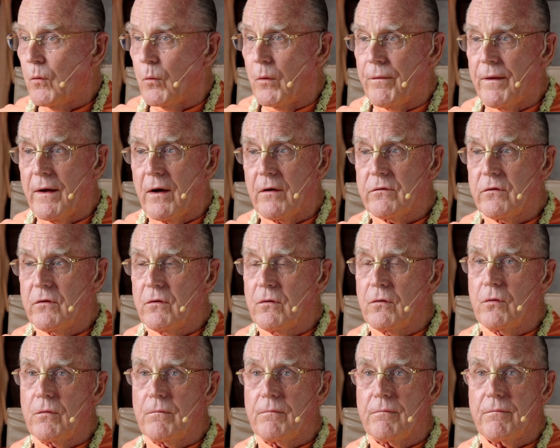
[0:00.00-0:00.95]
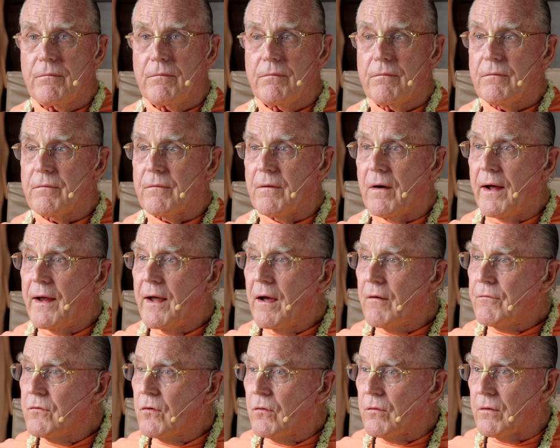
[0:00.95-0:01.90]
Without you, I
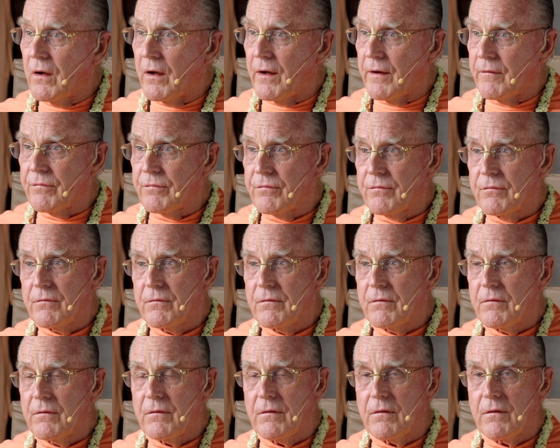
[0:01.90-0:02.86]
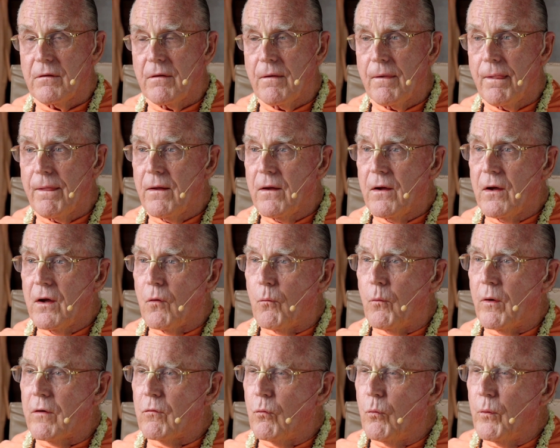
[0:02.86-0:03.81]
have no life.
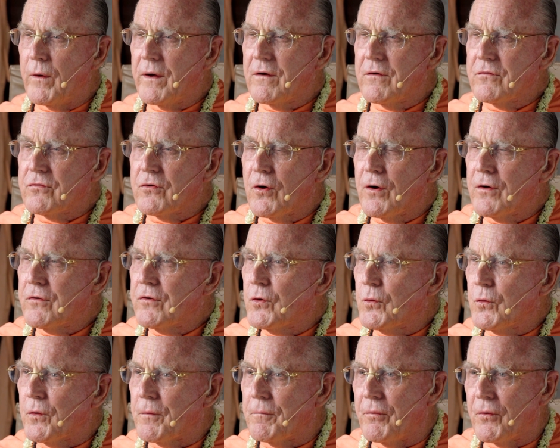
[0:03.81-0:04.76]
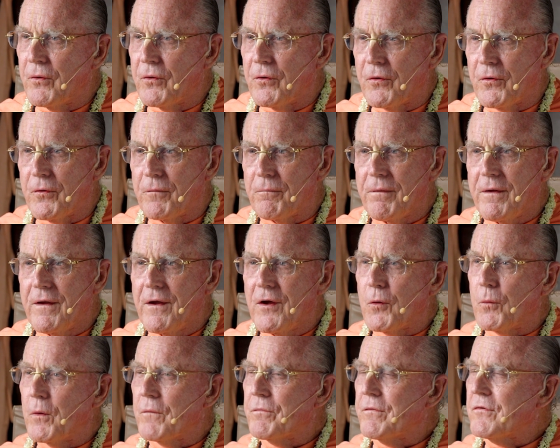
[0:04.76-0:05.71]
What wings are to a bird,
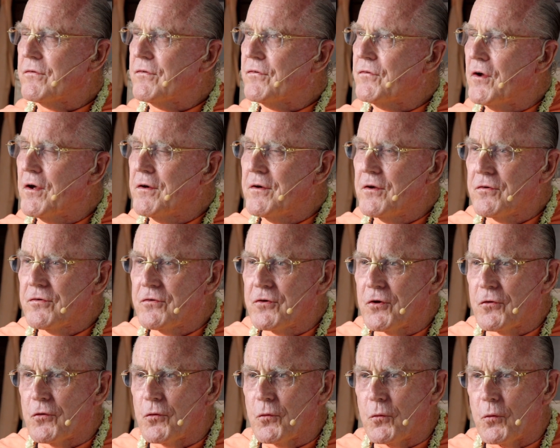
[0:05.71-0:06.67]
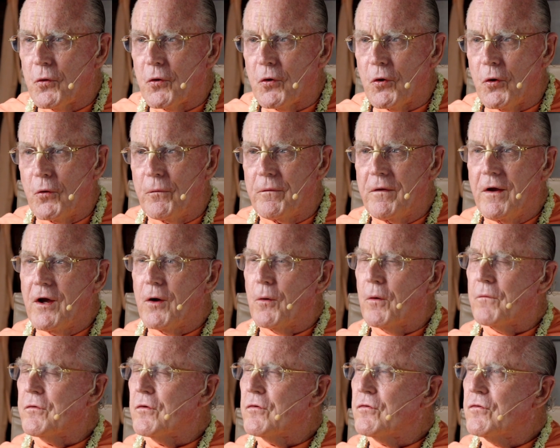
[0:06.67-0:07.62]
what the sun is to the world,
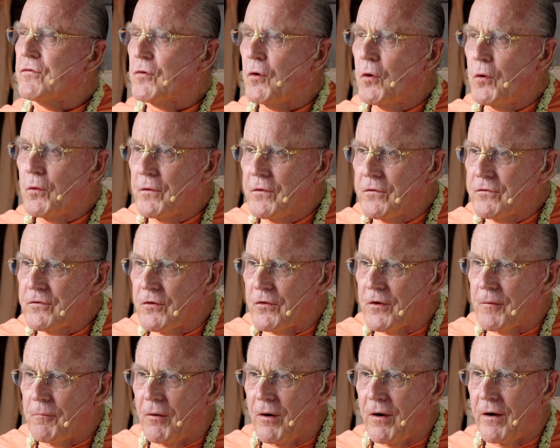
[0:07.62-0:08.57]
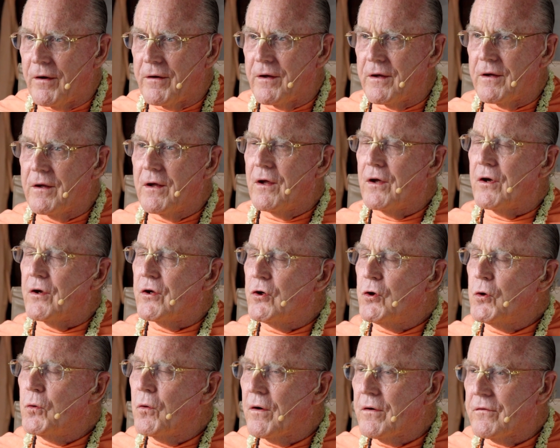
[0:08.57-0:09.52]
what the soul is to the body,
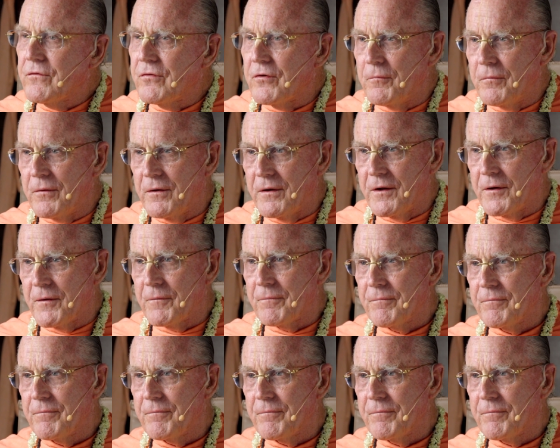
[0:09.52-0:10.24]
you are to me.